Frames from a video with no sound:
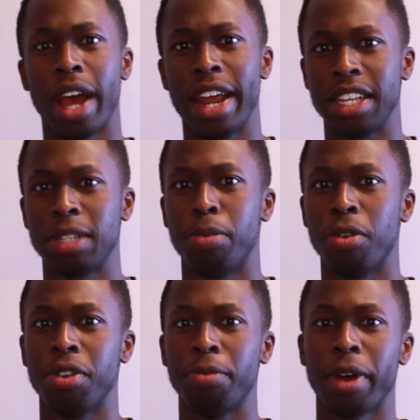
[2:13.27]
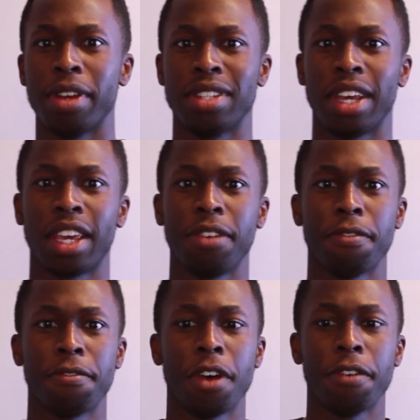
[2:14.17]
and exploring biotech
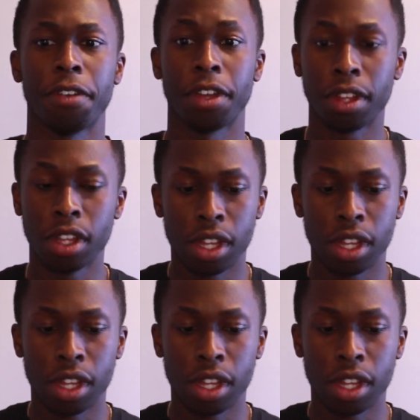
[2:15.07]
even further